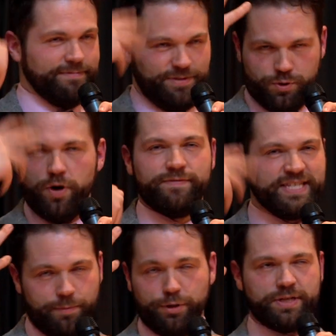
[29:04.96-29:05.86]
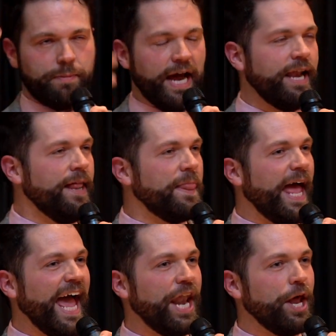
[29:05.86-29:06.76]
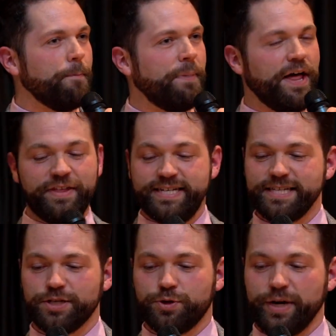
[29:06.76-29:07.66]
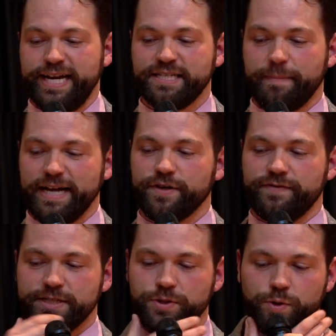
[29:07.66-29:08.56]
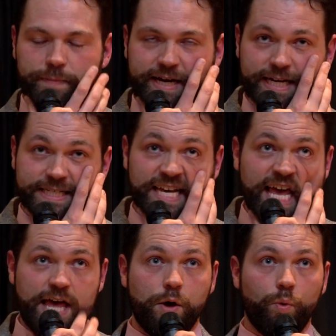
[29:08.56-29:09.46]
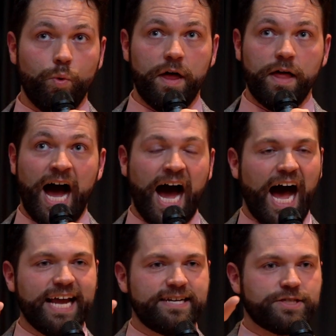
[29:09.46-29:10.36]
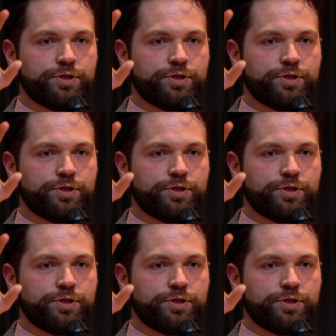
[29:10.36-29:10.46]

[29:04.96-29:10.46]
sort of similar to mine and but the tessitura he's a master of tessitura because a high tess.